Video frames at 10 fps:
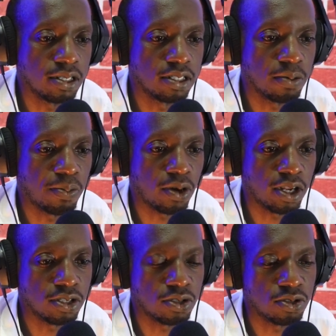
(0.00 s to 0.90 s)
it's
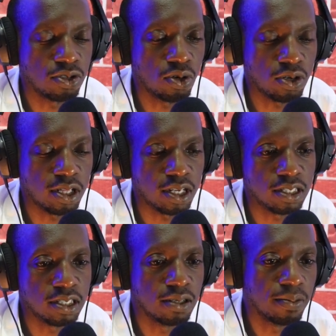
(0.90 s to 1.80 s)
important to note
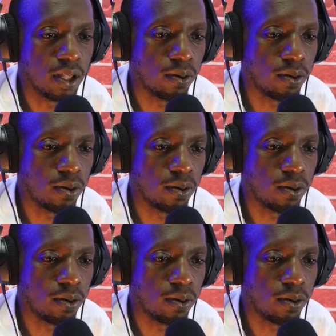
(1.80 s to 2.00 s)
that